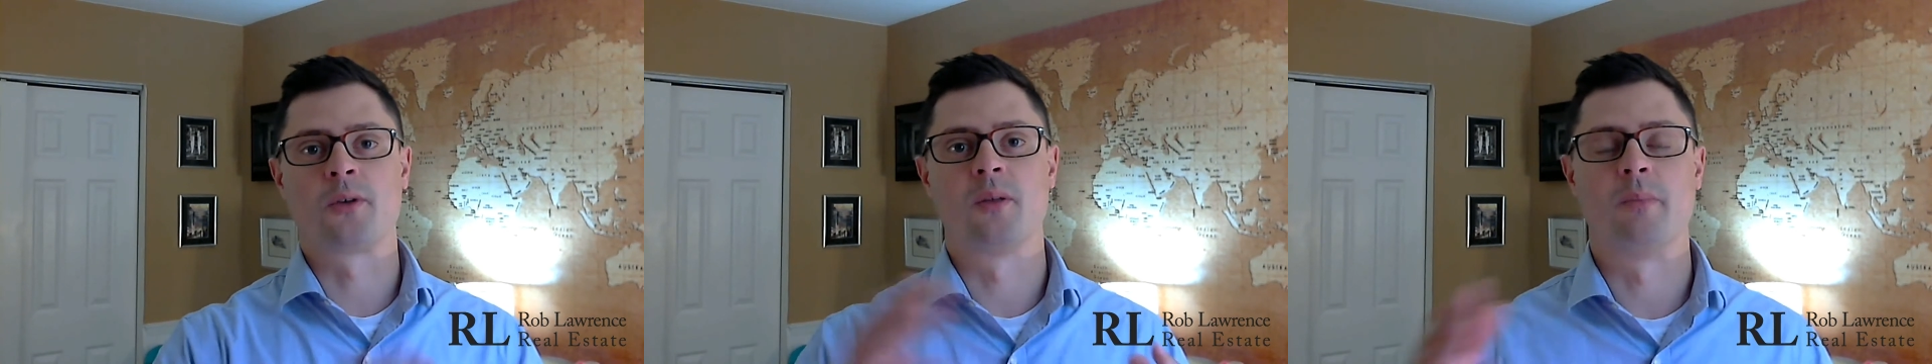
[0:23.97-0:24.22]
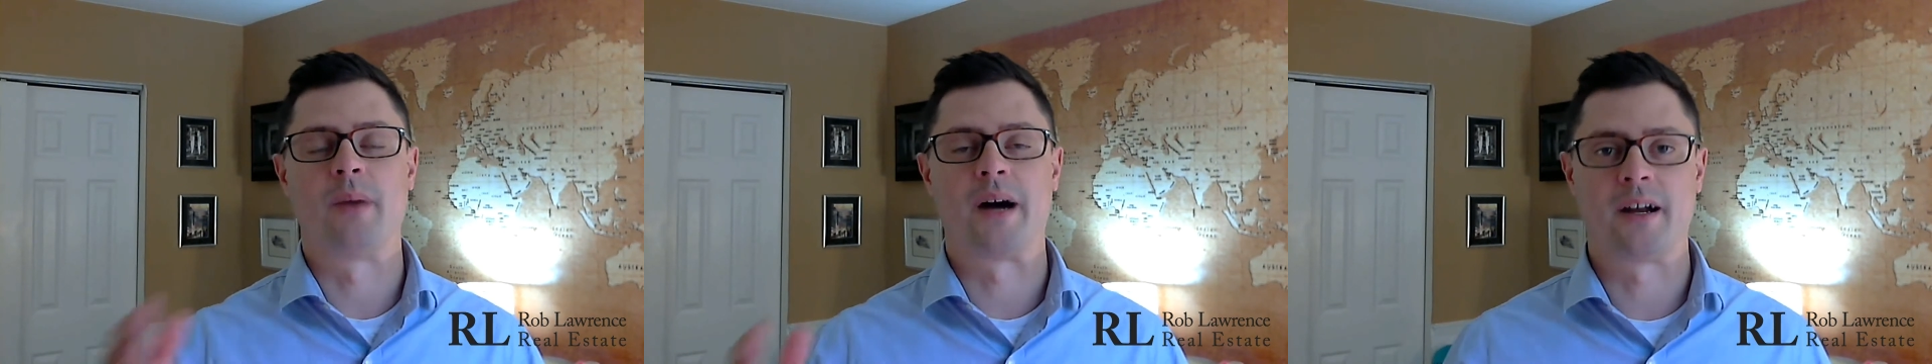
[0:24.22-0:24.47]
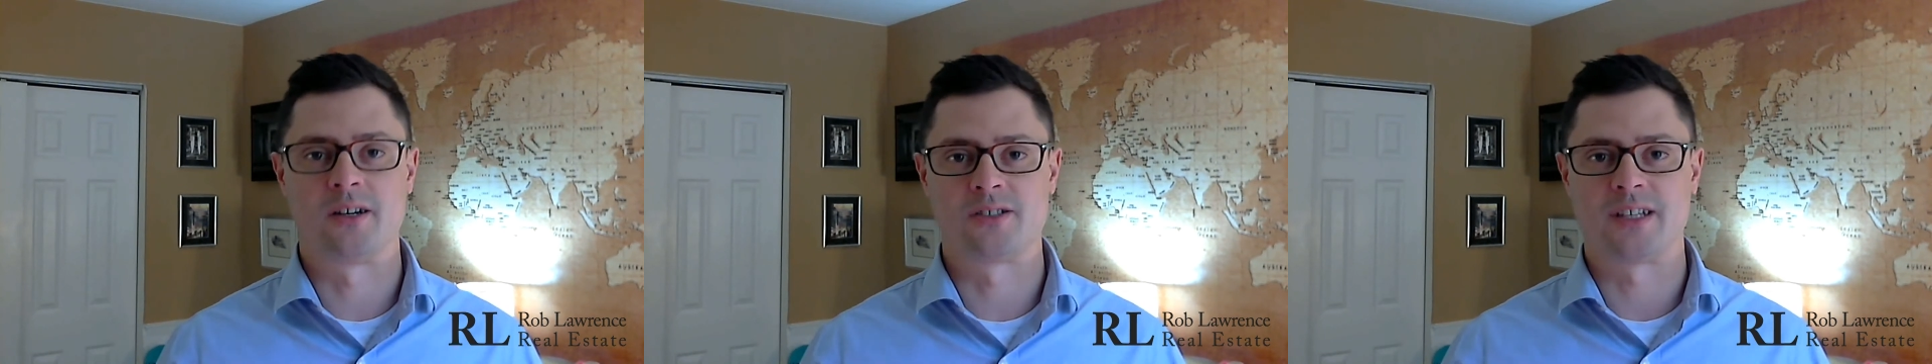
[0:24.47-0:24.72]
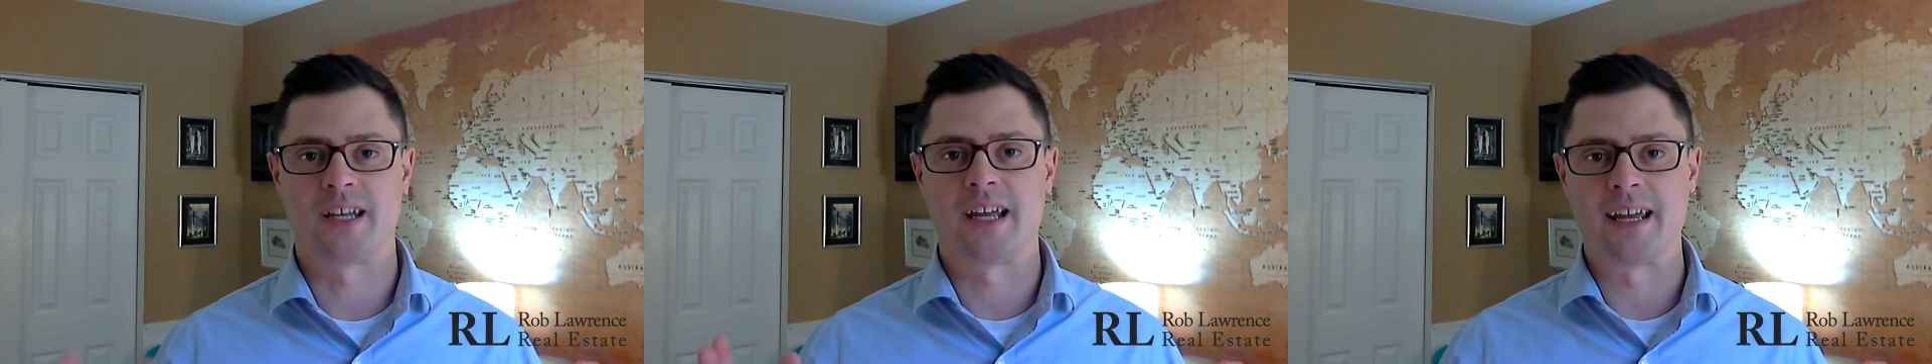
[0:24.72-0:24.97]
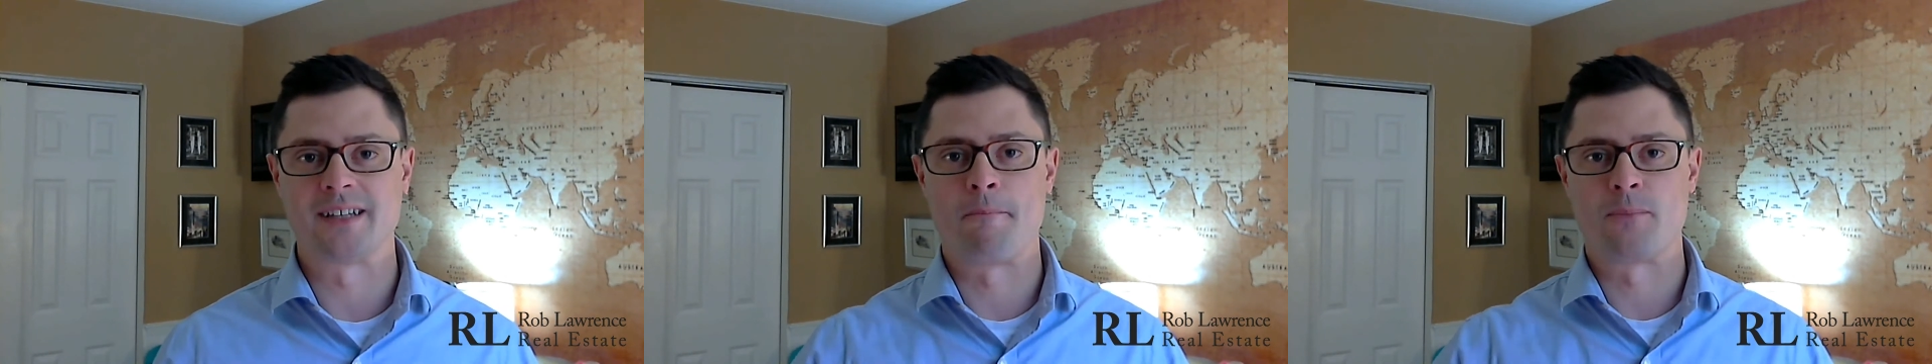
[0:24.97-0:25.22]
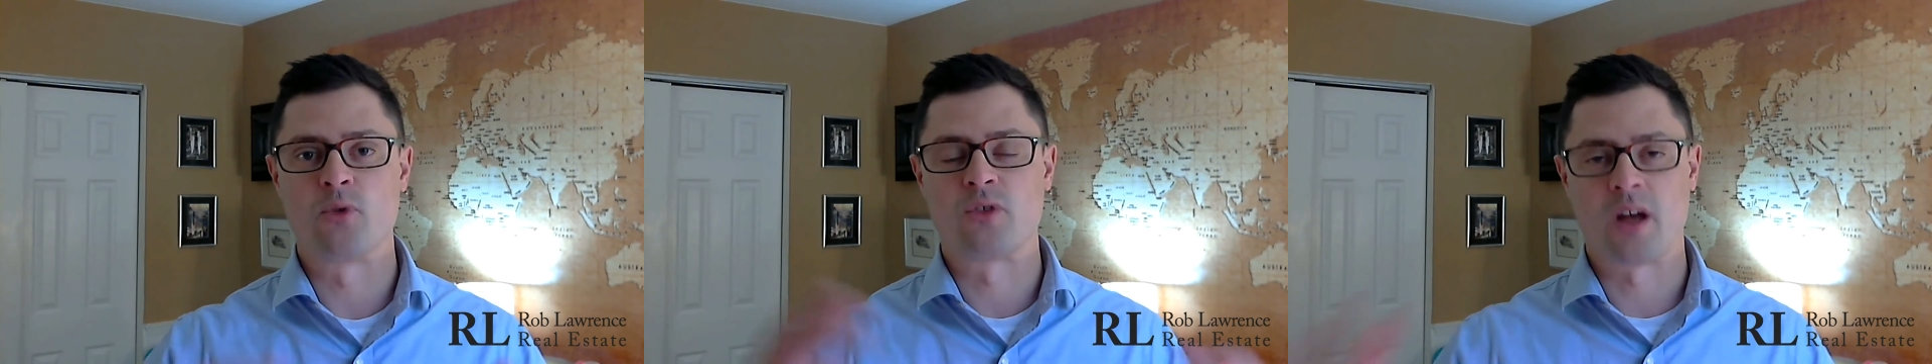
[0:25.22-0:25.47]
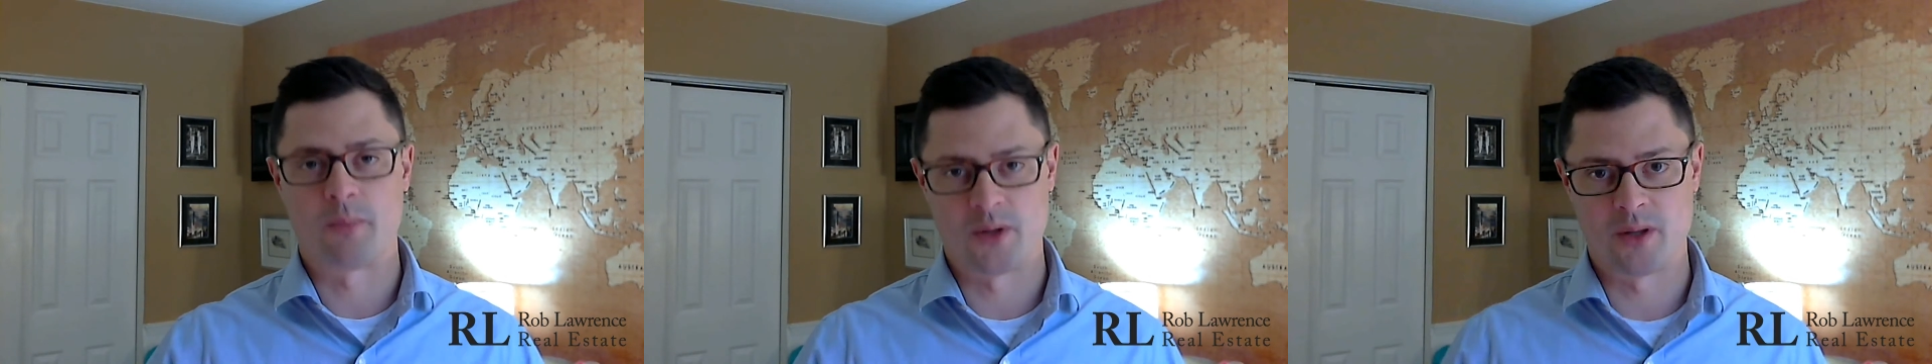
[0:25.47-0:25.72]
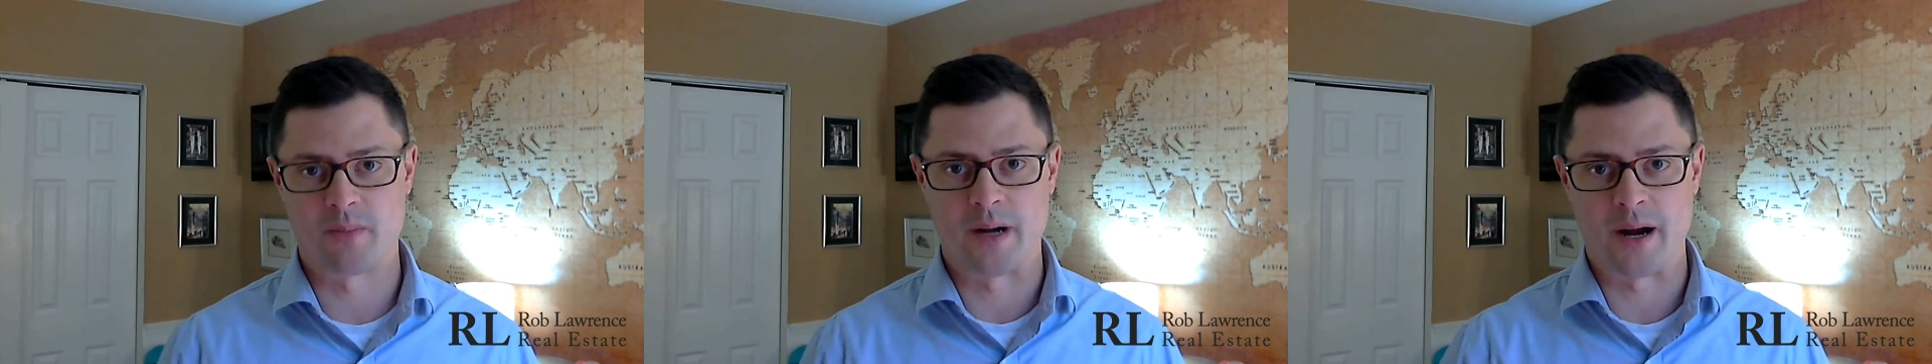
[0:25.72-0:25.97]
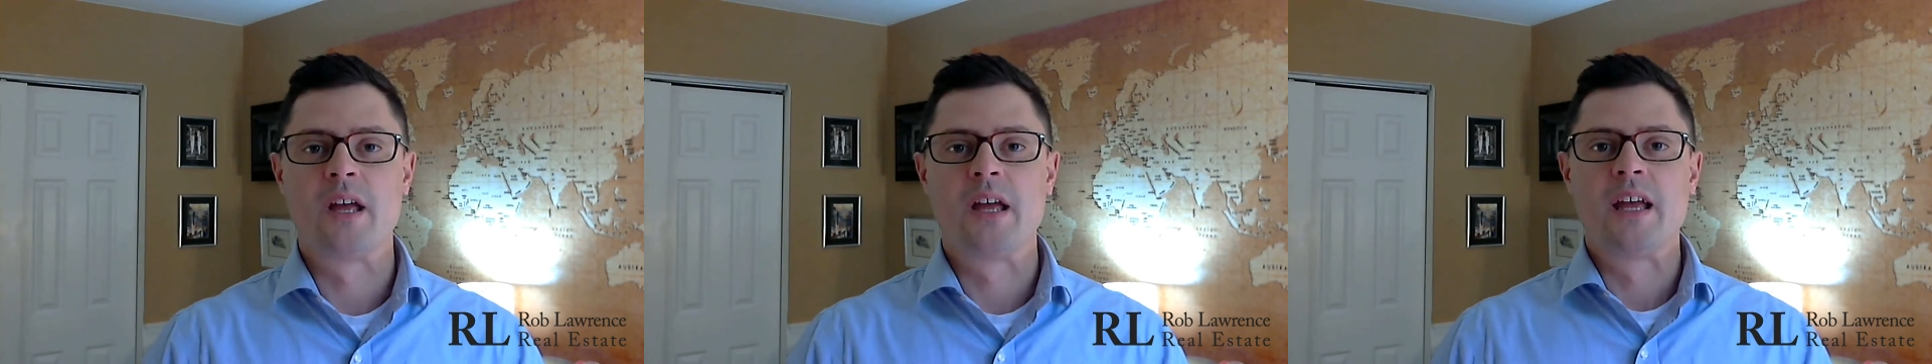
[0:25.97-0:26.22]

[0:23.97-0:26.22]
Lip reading: the buyer's agent who's helping the buyer.